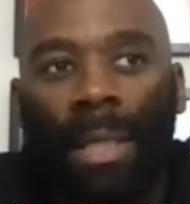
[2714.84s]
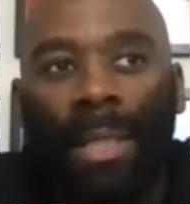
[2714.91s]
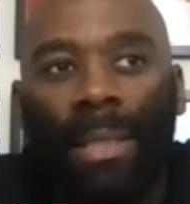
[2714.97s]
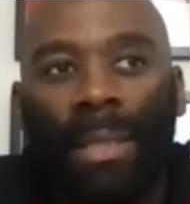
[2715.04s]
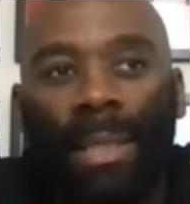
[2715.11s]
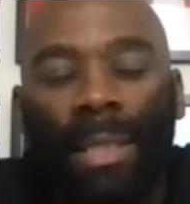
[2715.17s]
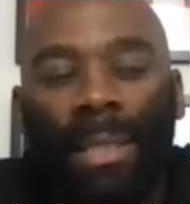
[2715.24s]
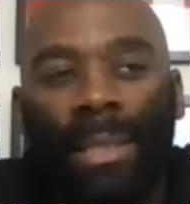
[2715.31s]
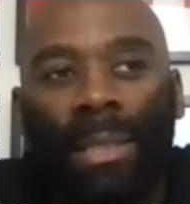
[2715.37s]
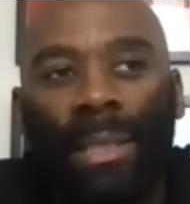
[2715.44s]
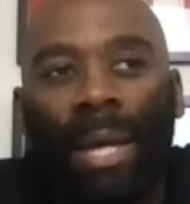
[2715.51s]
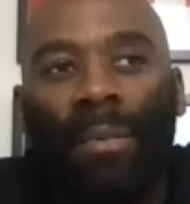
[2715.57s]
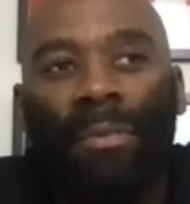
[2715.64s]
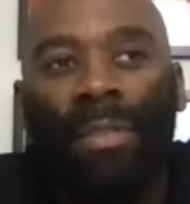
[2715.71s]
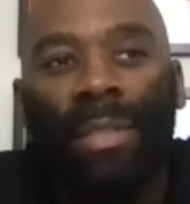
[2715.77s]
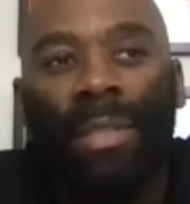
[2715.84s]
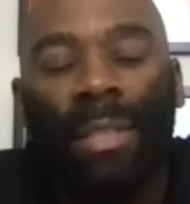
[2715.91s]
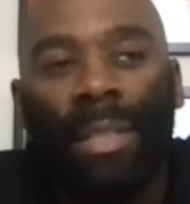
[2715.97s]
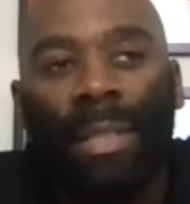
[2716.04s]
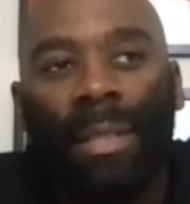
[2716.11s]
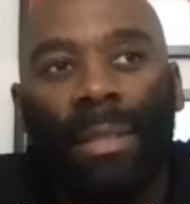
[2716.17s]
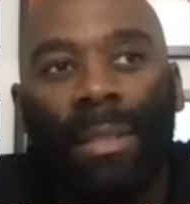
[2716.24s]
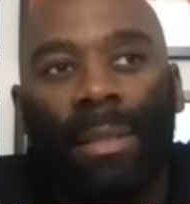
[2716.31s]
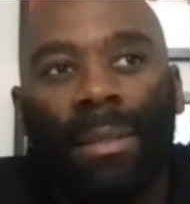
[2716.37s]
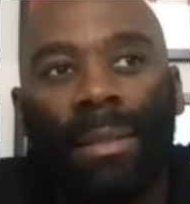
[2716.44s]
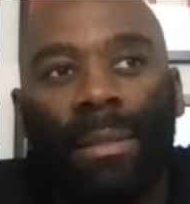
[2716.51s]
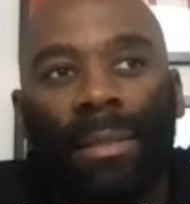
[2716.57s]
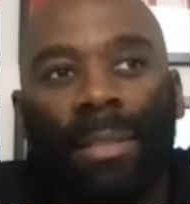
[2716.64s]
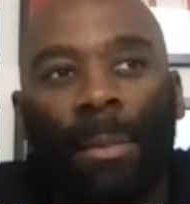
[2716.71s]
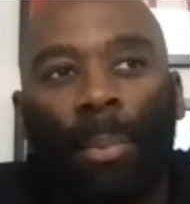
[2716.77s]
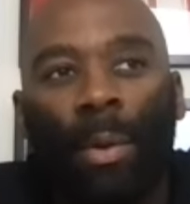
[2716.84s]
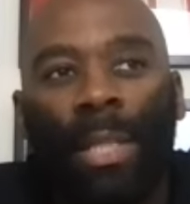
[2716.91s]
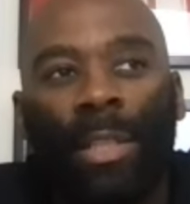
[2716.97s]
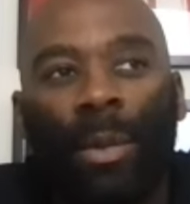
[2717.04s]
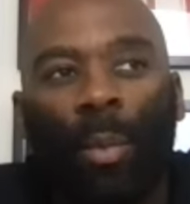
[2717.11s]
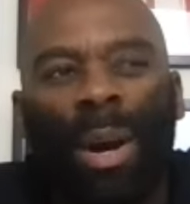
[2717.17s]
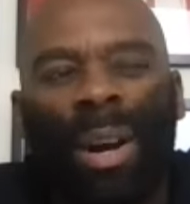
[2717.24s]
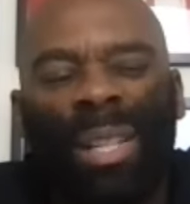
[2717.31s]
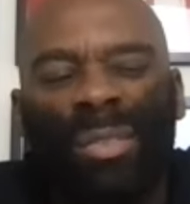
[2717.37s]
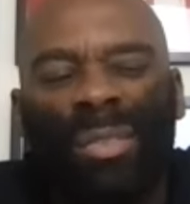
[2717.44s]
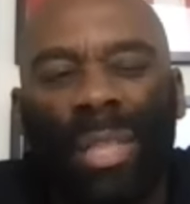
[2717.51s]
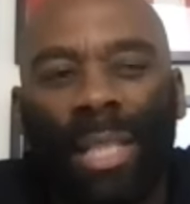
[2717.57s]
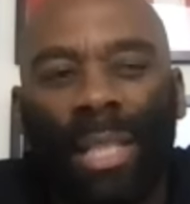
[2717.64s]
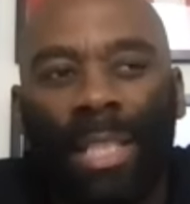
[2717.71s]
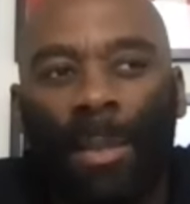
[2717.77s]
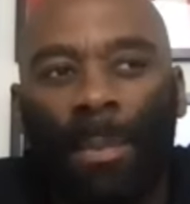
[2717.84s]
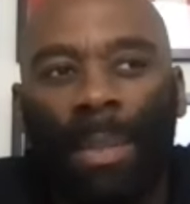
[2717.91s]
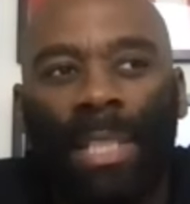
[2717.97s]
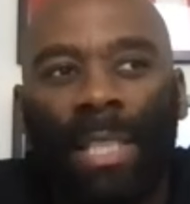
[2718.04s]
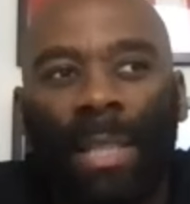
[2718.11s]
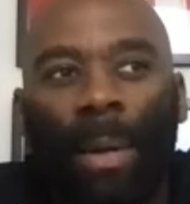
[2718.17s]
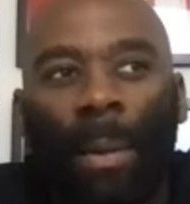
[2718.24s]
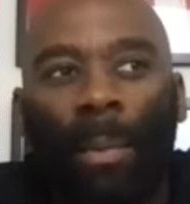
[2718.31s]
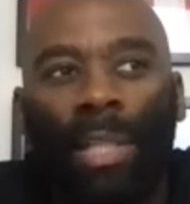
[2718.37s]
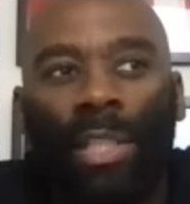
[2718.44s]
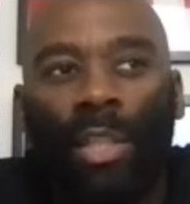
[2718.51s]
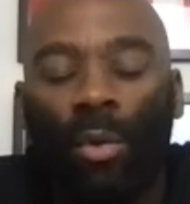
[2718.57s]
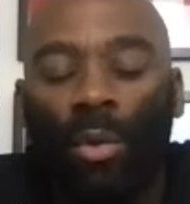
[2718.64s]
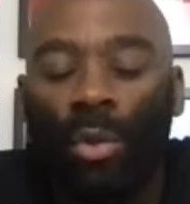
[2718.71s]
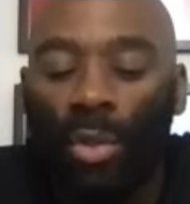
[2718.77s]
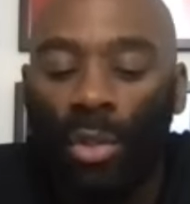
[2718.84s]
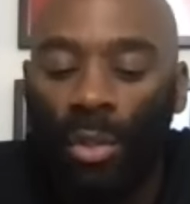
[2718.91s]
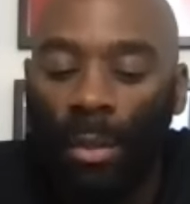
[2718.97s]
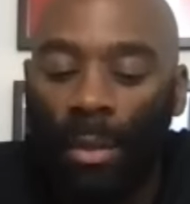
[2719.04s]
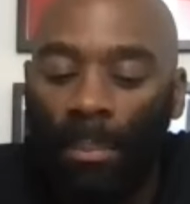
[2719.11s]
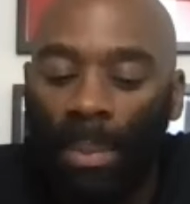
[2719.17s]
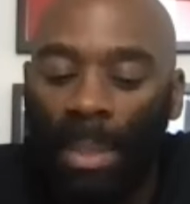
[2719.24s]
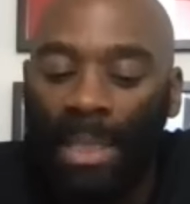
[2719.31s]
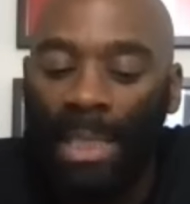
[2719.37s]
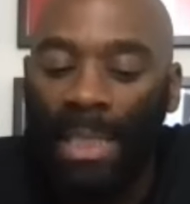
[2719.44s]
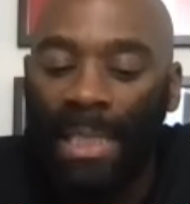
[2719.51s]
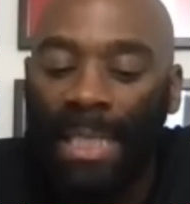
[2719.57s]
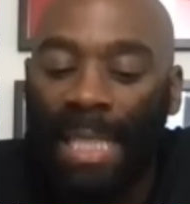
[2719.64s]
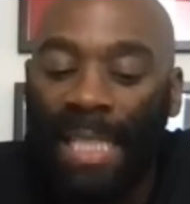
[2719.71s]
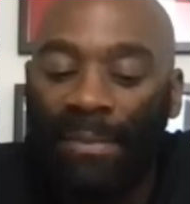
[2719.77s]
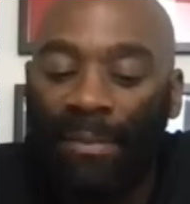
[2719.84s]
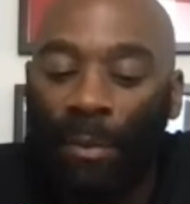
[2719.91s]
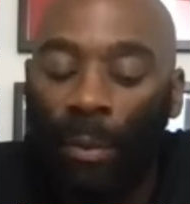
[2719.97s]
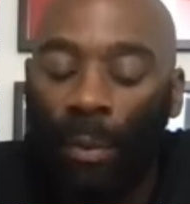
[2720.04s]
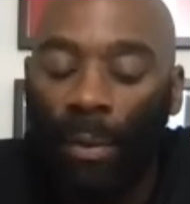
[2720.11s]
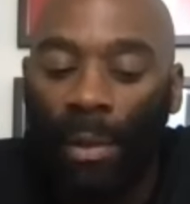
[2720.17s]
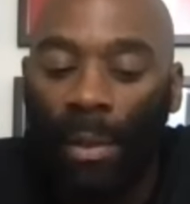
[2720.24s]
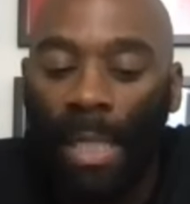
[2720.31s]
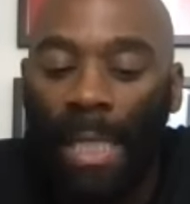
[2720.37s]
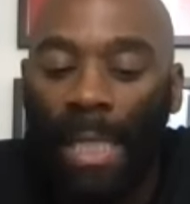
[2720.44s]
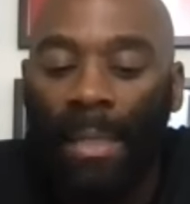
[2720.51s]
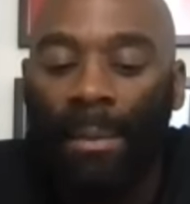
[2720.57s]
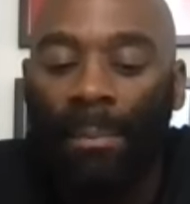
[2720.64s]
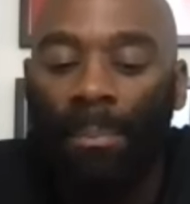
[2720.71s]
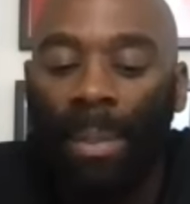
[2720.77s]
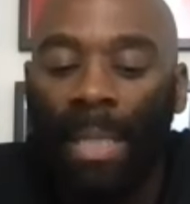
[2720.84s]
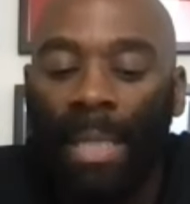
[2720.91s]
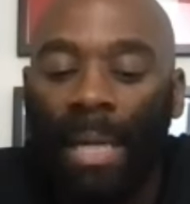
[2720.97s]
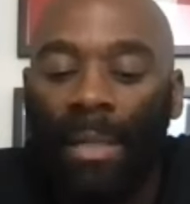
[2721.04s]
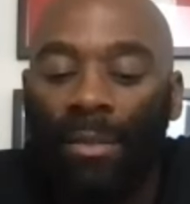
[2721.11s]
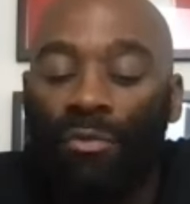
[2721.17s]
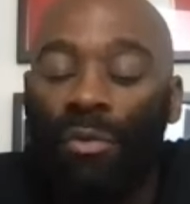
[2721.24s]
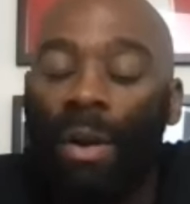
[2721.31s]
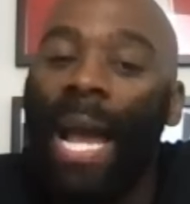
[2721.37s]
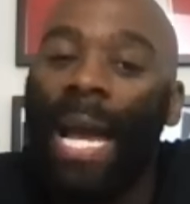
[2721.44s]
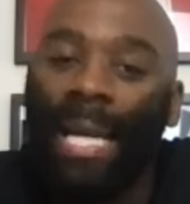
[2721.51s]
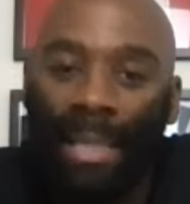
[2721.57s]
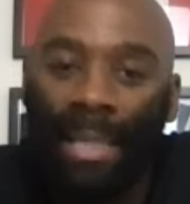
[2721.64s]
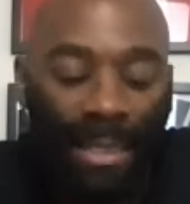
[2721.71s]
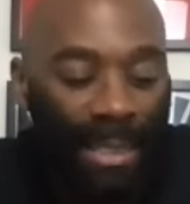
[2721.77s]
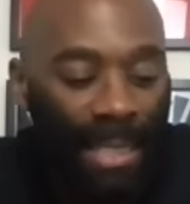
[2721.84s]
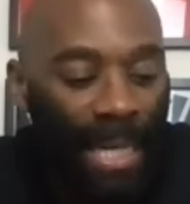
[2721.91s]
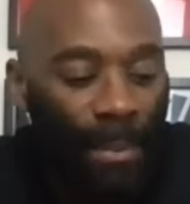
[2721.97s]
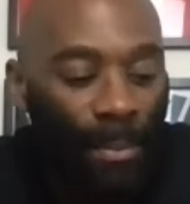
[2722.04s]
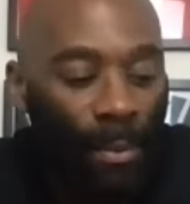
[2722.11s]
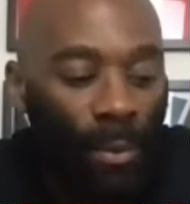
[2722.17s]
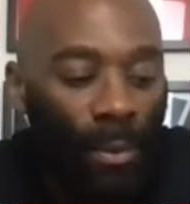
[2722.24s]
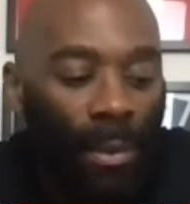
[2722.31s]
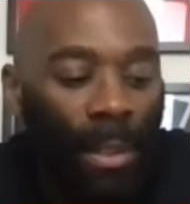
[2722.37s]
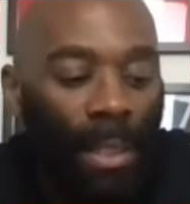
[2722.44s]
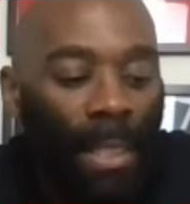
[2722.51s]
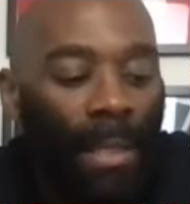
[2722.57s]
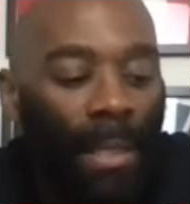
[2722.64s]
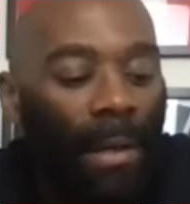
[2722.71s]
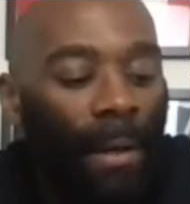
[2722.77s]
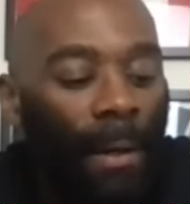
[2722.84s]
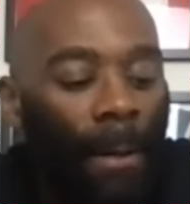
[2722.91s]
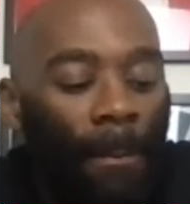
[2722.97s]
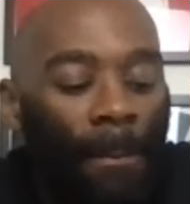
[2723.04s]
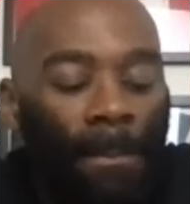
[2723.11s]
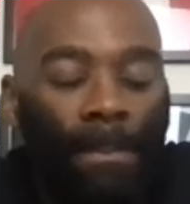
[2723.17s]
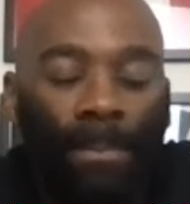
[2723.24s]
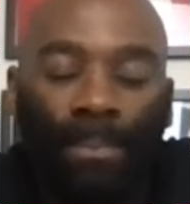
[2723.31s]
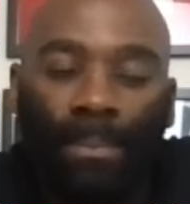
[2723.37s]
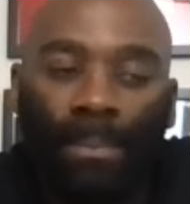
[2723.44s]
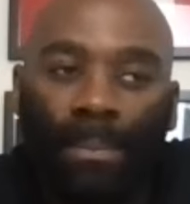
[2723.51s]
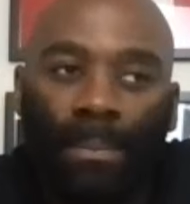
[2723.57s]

it's it's tough to to put into words really, especially when we're so used to being successful, being at the right end of the table. Um,